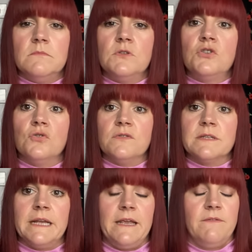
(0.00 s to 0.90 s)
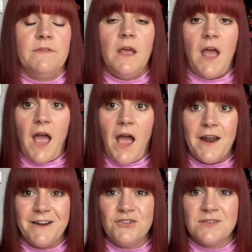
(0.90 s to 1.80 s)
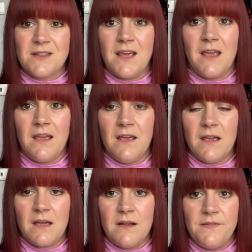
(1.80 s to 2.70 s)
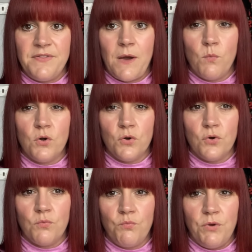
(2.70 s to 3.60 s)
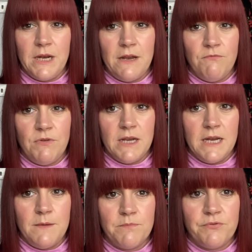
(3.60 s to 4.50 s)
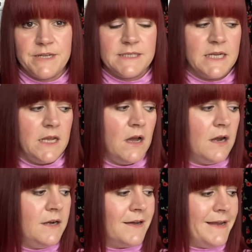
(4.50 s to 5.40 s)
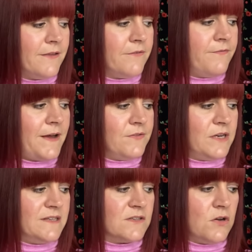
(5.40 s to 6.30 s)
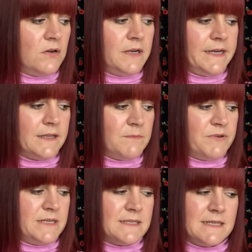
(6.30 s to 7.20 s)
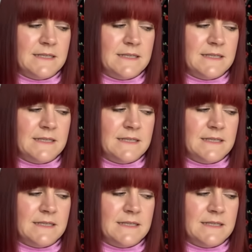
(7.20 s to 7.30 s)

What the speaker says: short sleeves. And I just think that would look really, really pretty. I like the fact that it's got like the princess